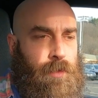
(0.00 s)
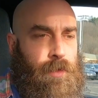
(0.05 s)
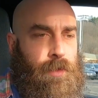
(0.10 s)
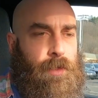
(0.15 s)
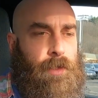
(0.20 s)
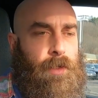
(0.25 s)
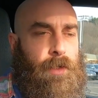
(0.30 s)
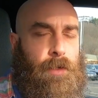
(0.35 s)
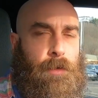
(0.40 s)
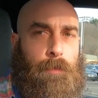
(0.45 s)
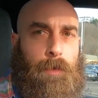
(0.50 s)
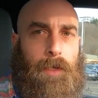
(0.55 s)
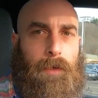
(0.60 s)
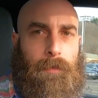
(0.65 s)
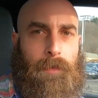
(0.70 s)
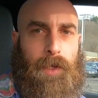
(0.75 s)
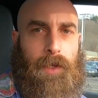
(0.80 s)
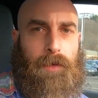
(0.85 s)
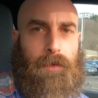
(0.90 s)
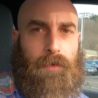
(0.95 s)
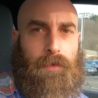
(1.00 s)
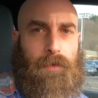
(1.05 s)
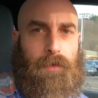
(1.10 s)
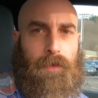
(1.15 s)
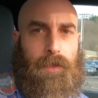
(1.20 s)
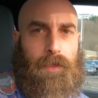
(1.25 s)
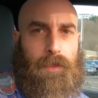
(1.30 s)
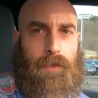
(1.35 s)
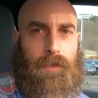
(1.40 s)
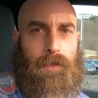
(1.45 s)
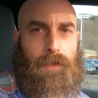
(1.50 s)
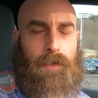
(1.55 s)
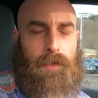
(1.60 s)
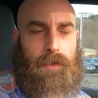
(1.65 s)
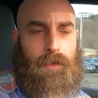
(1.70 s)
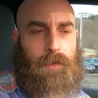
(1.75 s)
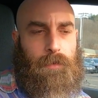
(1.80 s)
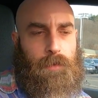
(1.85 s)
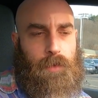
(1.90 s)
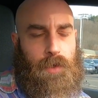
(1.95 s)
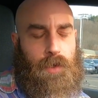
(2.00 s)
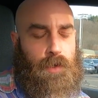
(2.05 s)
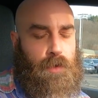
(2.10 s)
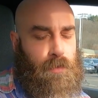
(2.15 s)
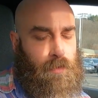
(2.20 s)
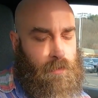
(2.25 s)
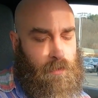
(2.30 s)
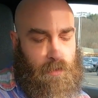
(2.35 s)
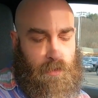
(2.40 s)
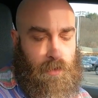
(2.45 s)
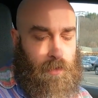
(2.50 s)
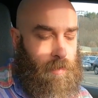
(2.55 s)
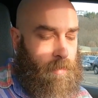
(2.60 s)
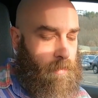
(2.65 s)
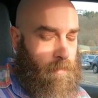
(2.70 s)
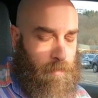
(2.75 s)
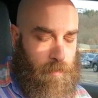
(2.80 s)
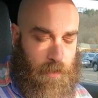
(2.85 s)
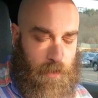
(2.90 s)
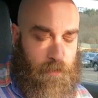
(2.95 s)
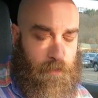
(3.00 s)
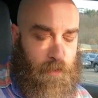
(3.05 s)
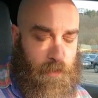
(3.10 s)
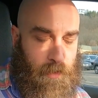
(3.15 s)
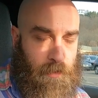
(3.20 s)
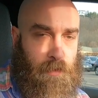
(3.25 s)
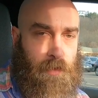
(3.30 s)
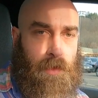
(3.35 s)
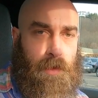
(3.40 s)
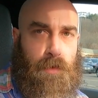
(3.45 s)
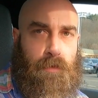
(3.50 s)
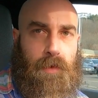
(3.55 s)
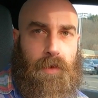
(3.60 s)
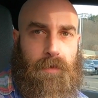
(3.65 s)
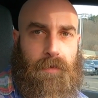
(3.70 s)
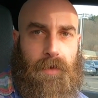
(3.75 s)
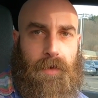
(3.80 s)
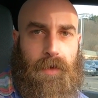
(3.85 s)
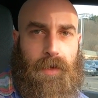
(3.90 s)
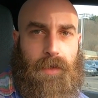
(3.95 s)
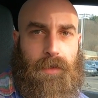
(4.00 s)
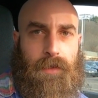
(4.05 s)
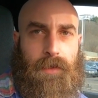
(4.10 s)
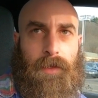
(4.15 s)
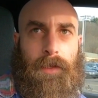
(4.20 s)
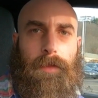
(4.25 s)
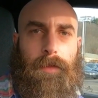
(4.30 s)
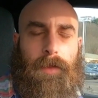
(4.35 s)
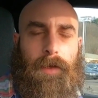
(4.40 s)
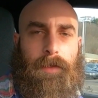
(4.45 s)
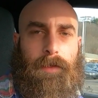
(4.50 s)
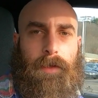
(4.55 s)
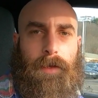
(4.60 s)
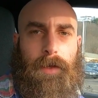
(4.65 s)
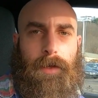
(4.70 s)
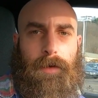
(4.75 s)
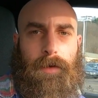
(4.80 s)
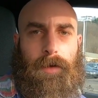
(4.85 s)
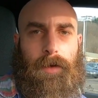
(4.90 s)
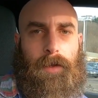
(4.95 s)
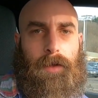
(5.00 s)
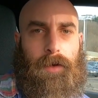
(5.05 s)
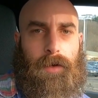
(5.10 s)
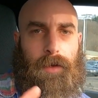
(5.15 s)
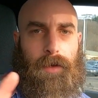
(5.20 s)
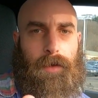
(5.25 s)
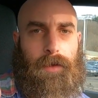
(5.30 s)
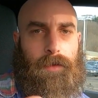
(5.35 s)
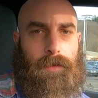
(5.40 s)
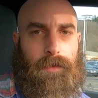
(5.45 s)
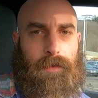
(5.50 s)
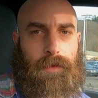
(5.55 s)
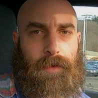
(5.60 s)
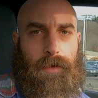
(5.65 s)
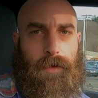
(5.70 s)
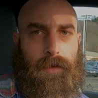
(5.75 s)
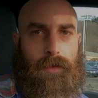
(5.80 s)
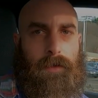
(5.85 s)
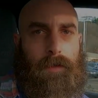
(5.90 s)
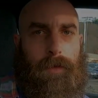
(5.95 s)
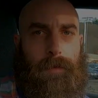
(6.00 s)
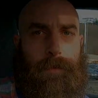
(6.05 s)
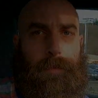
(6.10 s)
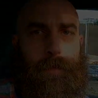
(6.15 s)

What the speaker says: Doesn't need to be a manual necessarily, but, you know, definitely would love it if it is. Thanks again, and I'll see you next time.